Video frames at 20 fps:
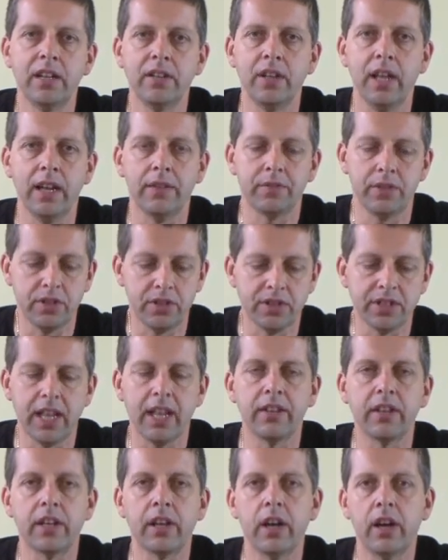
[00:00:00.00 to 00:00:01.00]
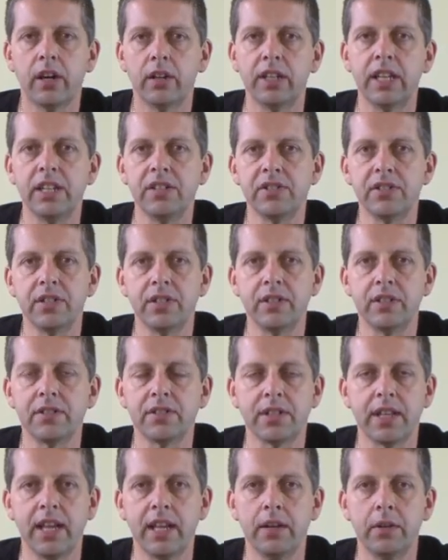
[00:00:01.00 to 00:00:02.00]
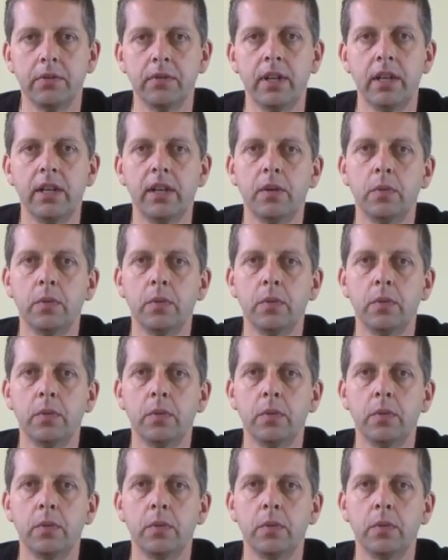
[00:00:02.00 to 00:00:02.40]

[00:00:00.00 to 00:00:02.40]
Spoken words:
You have to just get the card inserts down.